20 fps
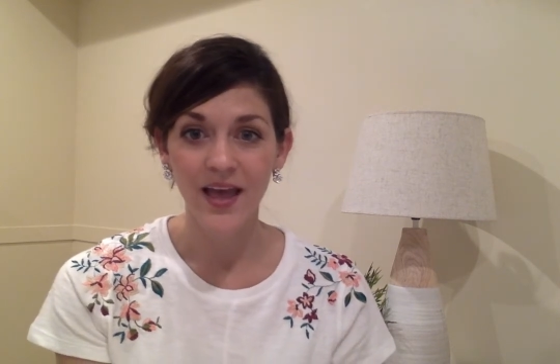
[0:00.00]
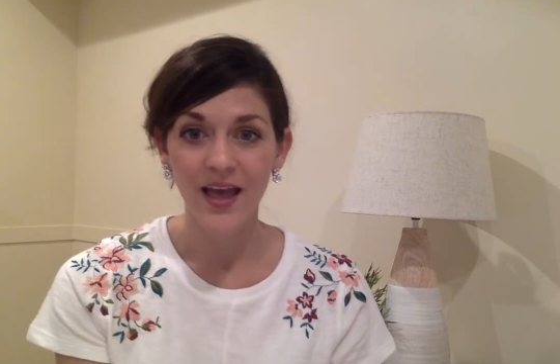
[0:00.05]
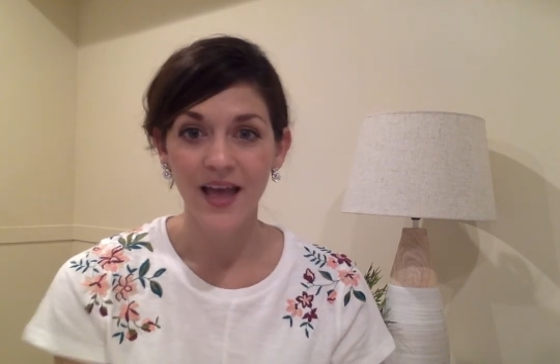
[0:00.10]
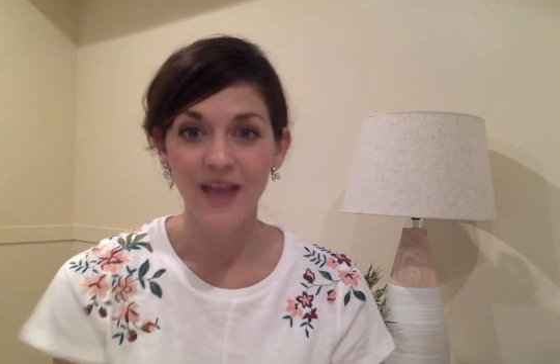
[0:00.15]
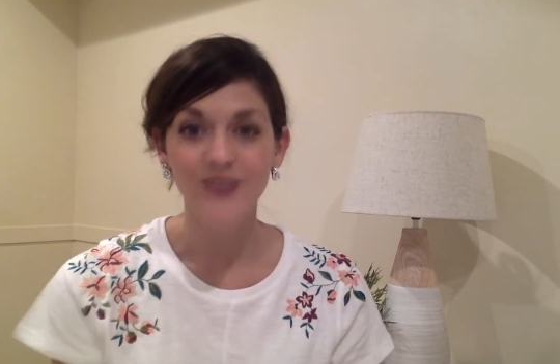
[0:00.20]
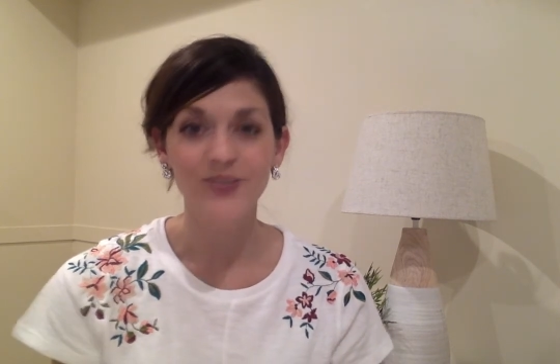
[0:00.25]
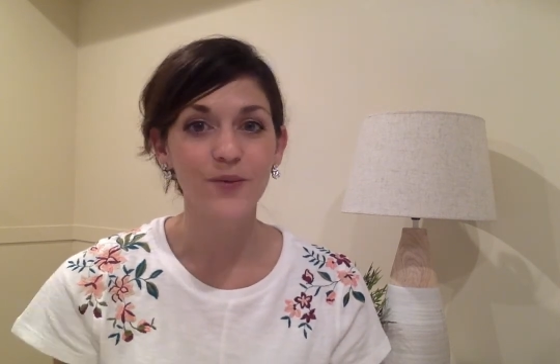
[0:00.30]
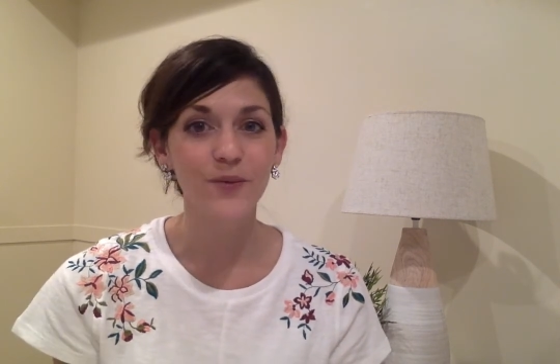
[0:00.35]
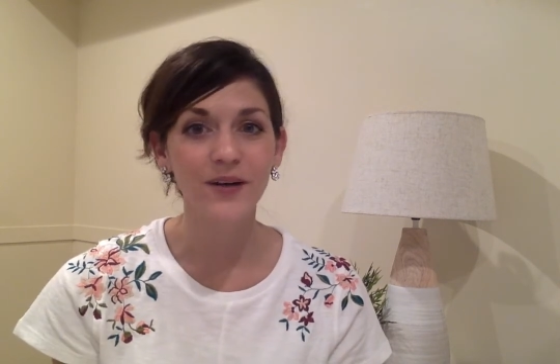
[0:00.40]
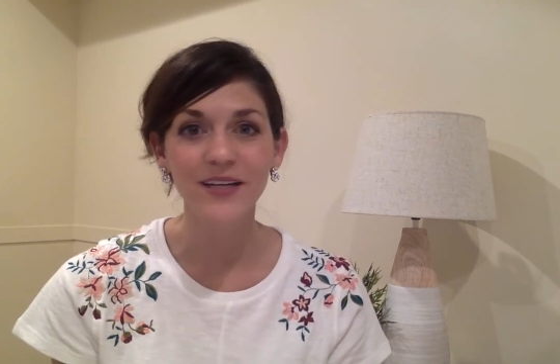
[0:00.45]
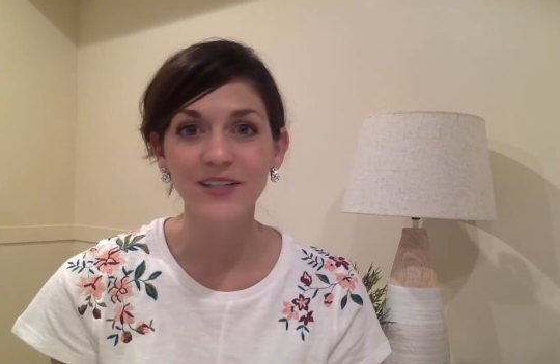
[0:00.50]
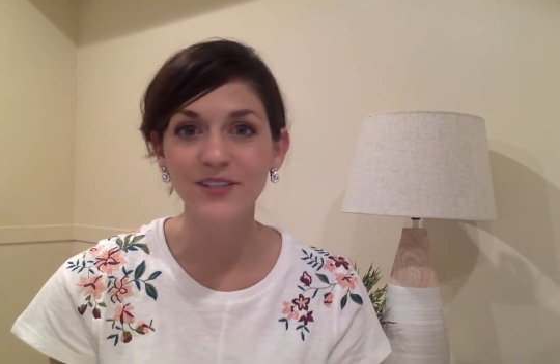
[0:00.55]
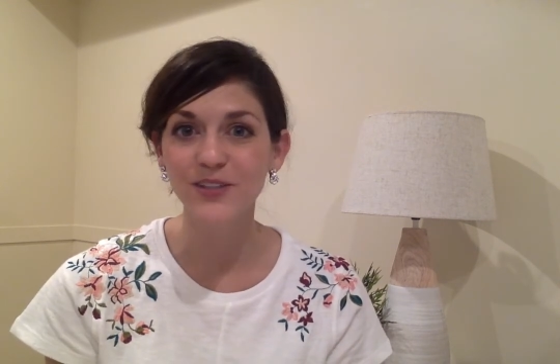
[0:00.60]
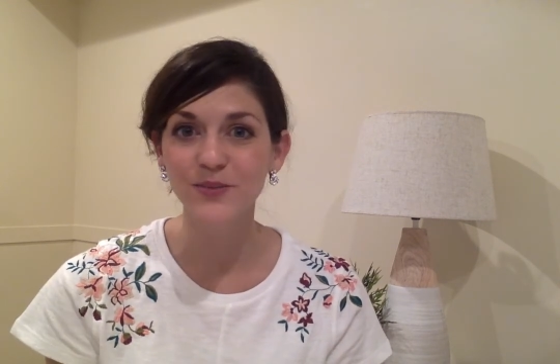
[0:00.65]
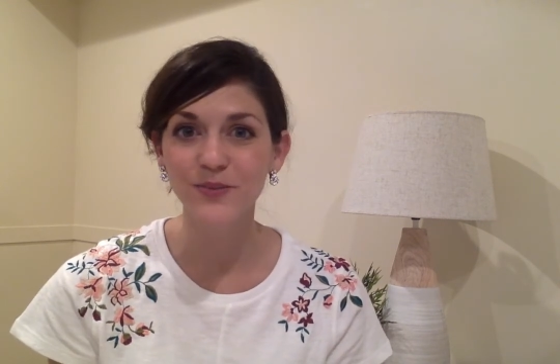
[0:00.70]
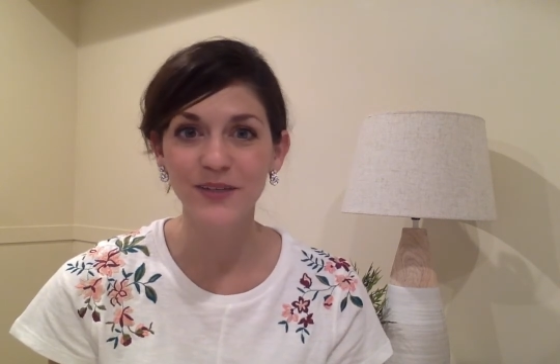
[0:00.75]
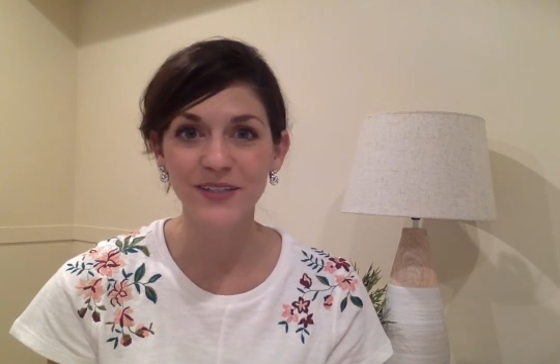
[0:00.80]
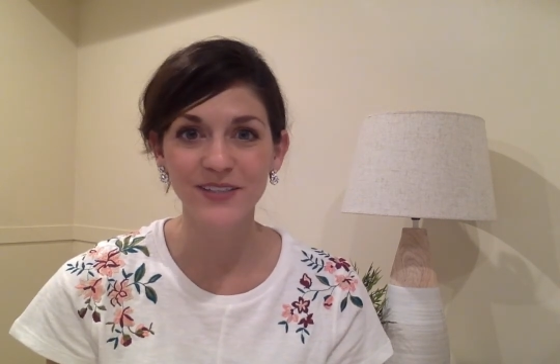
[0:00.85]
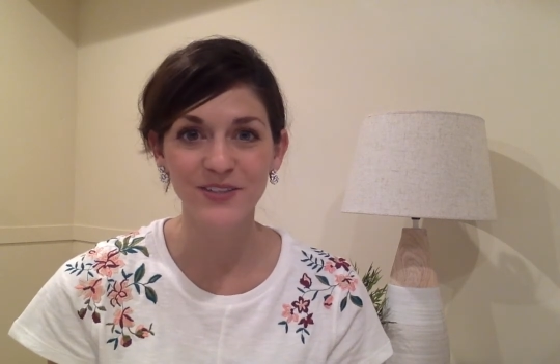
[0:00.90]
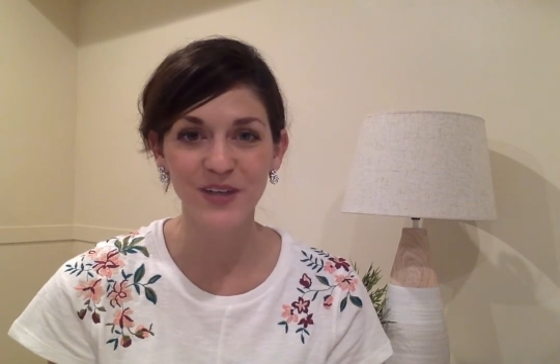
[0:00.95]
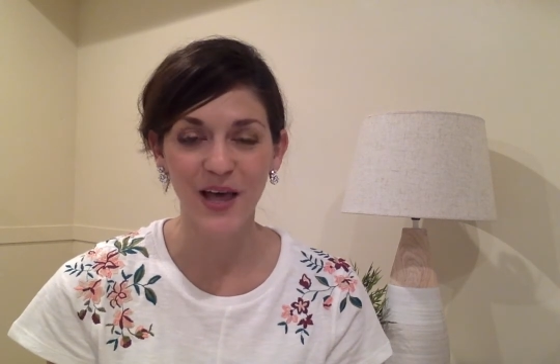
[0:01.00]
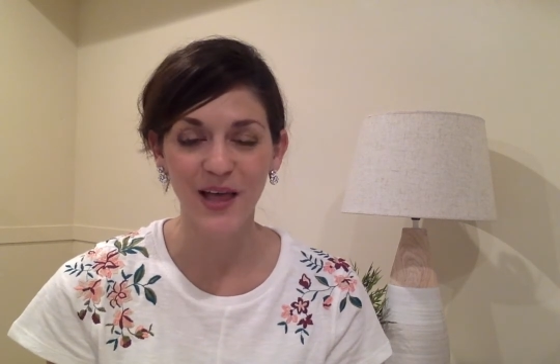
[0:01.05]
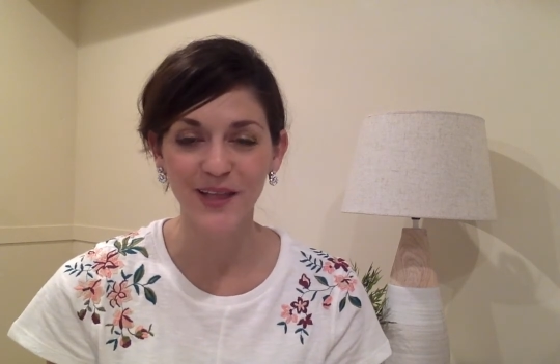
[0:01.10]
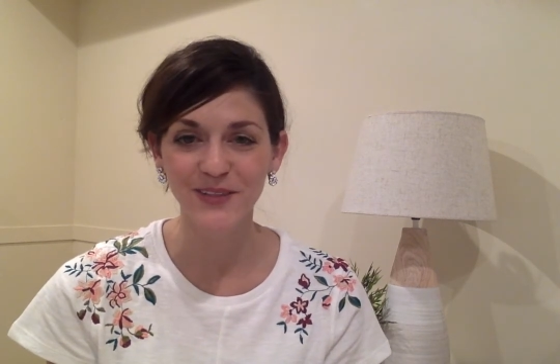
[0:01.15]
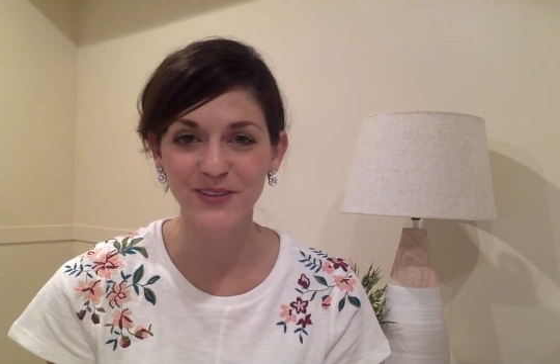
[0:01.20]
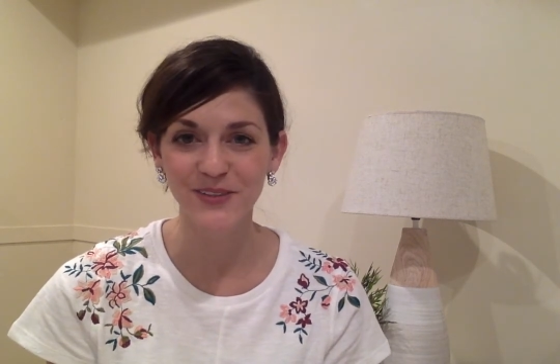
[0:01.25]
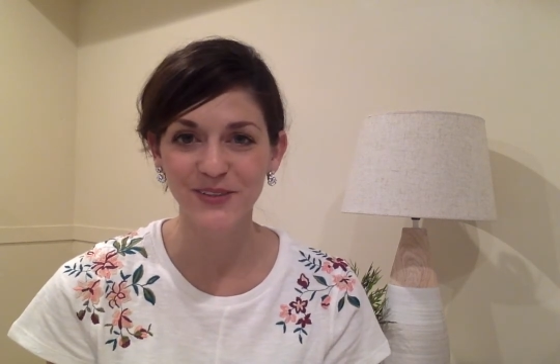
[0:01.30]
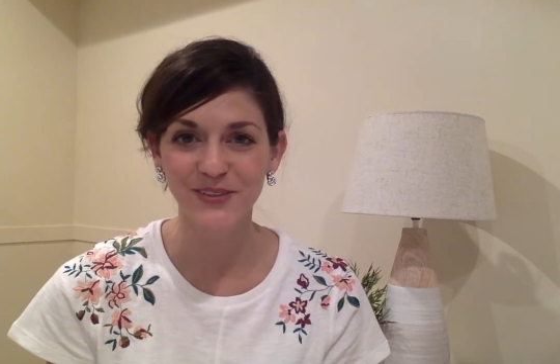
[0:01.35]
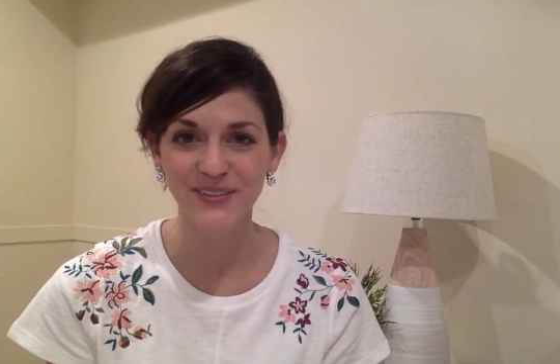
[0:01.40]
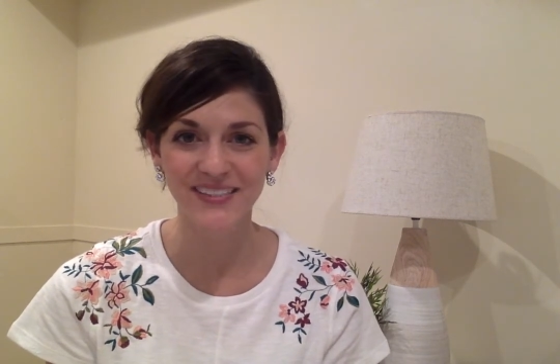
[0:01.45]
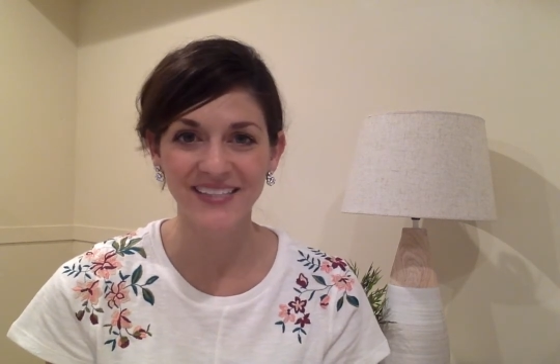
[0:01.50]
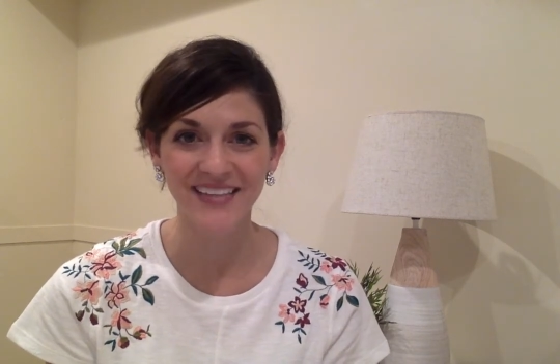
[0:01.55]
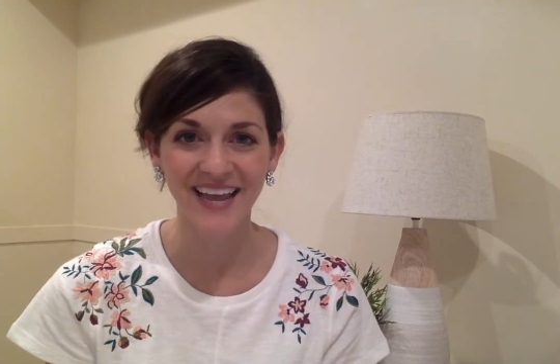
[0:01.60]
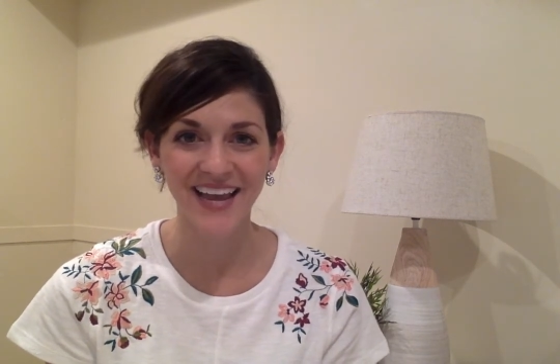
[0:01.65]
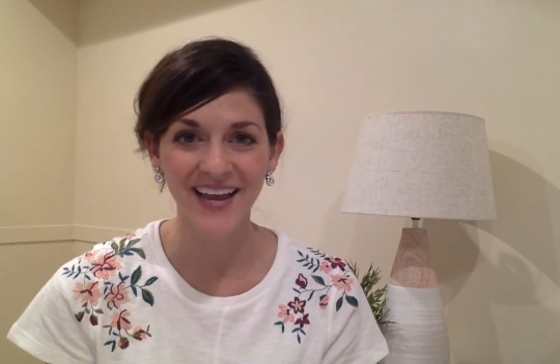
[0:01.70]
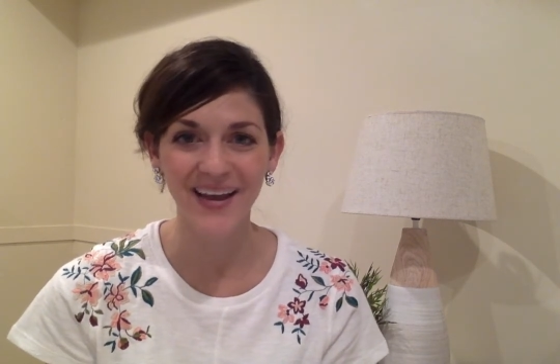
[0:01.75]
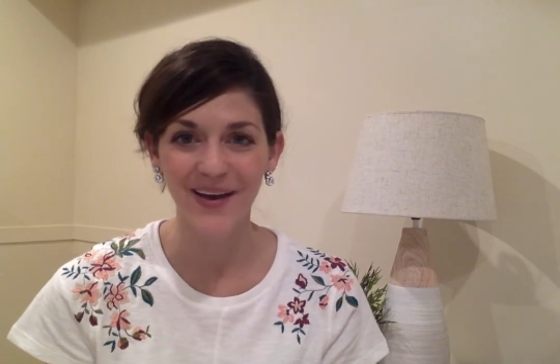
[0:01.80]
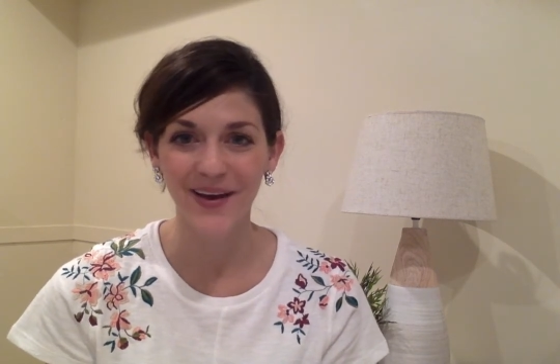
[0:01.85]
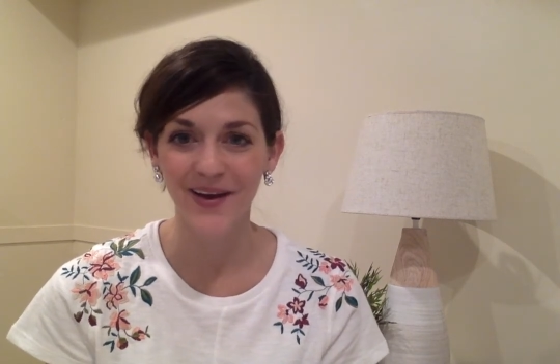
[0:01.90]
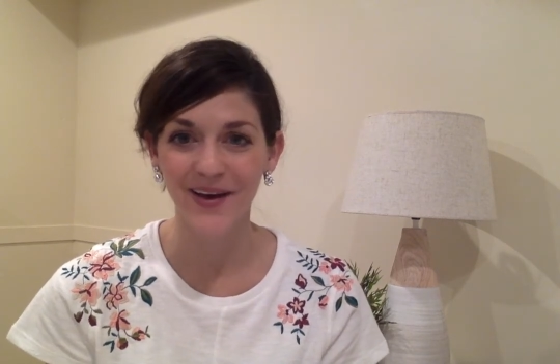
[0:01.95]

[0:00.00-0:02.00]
And so what I just want to challenge you today